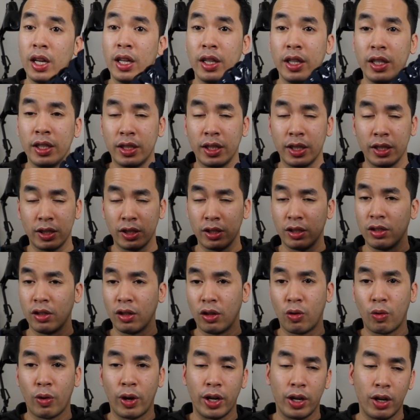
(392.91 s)
These things just
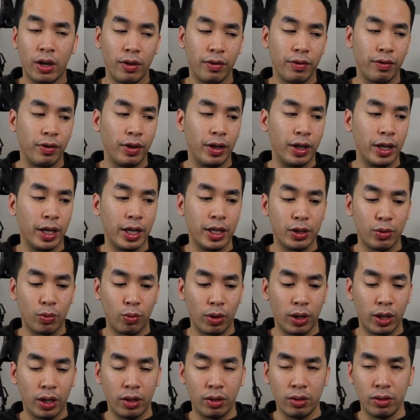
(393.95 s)
look great on feet as
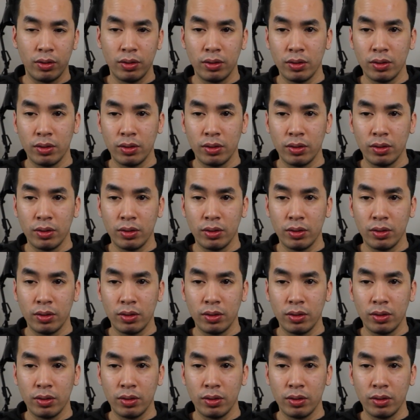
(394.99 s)
well.